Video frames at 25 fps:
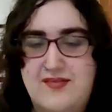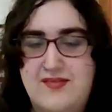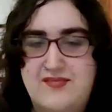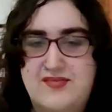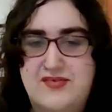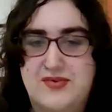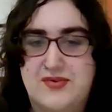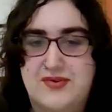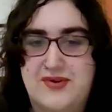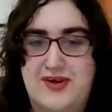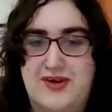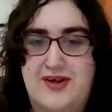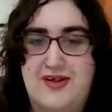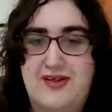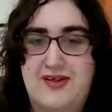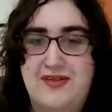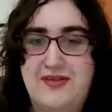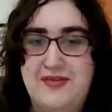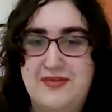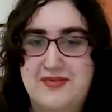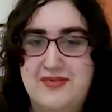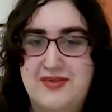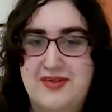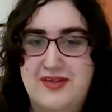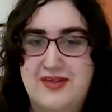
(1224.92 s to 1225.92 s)
After
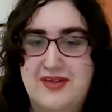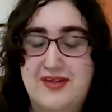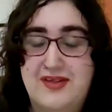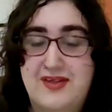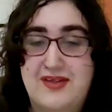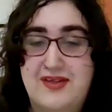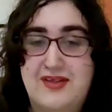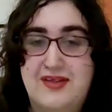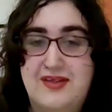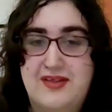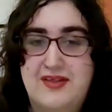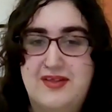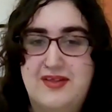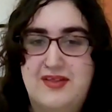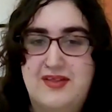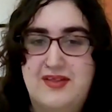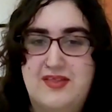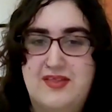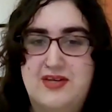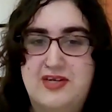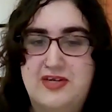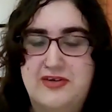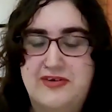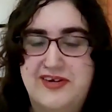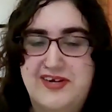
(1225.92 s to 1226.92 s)
all,
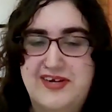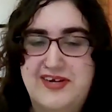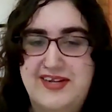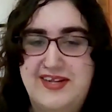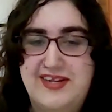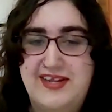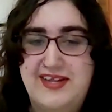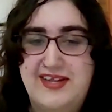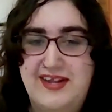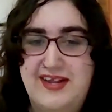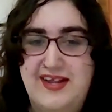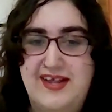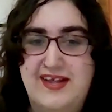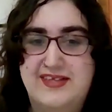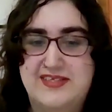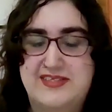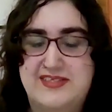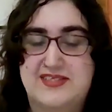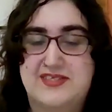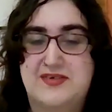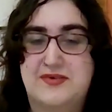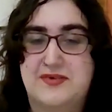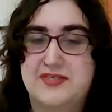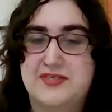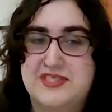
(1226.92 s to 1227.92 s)
the Trinity,
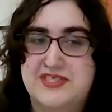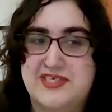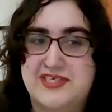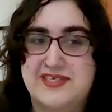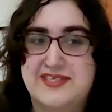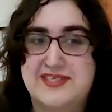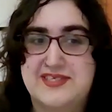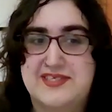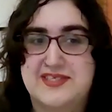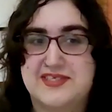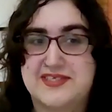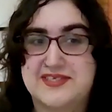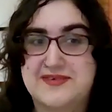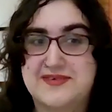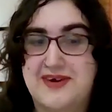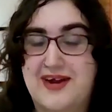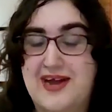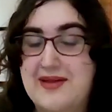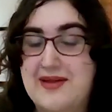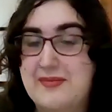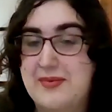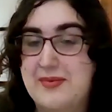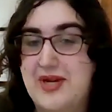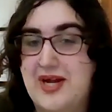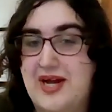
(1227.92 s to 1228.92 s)
as Christians
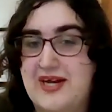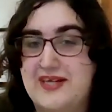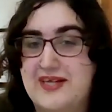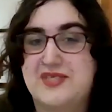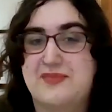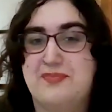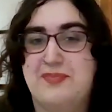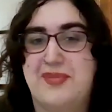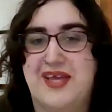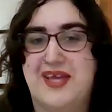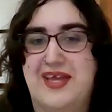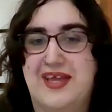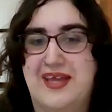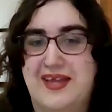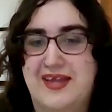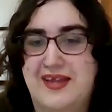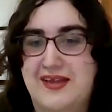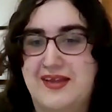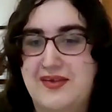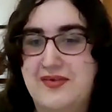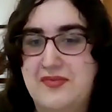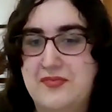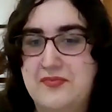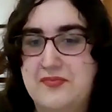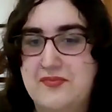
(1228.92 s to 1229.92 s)
describe God's
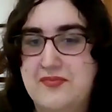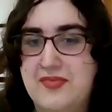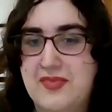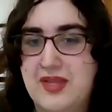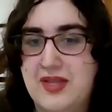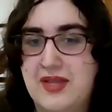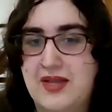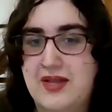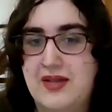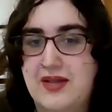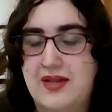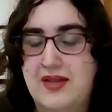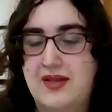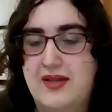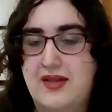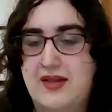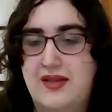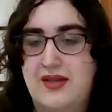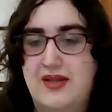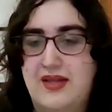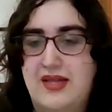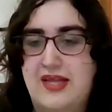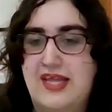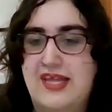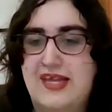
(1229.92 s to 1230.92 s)
being,
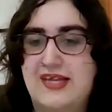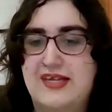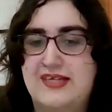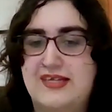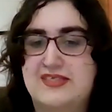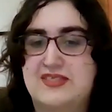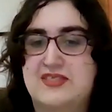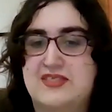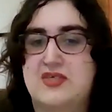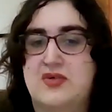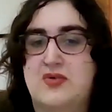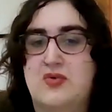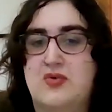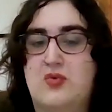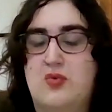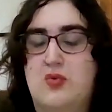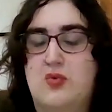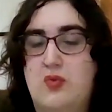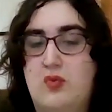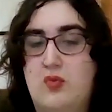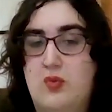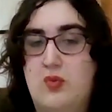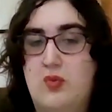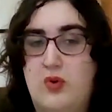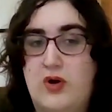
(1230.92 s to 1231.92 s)
is
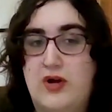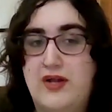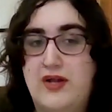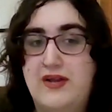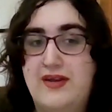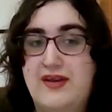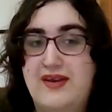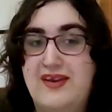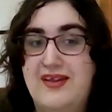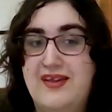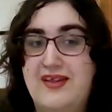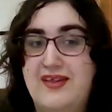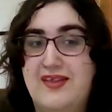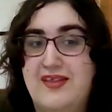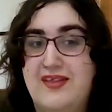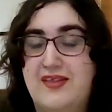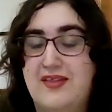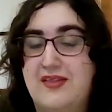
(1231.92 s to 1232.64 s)
one